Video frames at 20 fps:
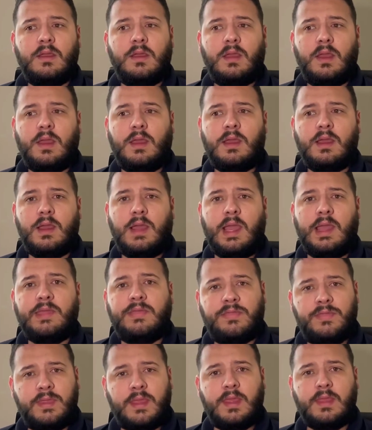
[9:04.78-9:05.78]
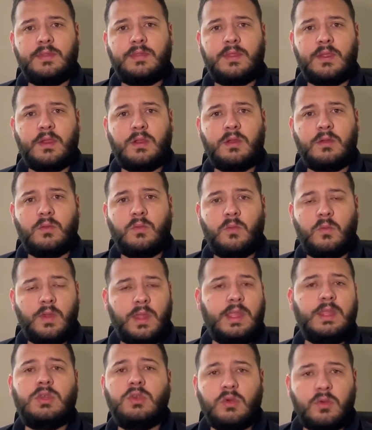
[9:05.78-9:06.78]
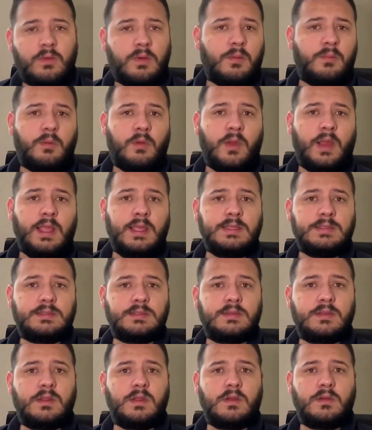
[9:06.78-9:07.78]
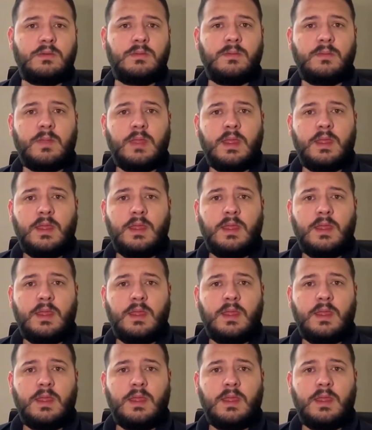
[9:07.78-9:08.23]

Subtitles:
I think they're way too overpriced though.